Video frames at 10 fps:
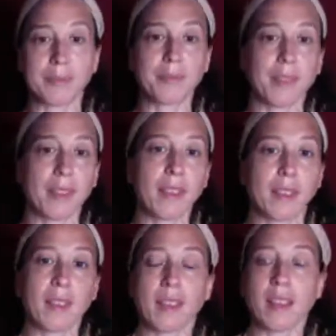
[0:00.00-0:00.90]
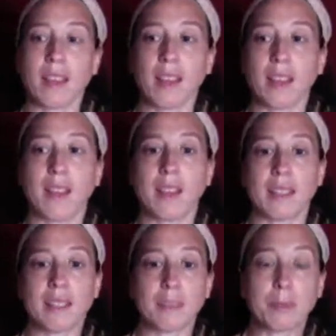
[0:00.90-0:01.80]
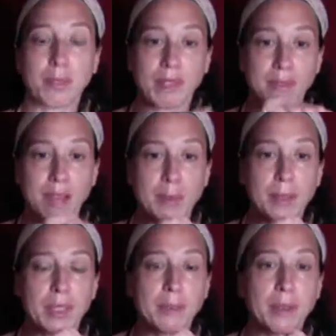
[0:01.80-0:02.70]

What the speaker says: I added some green vibrance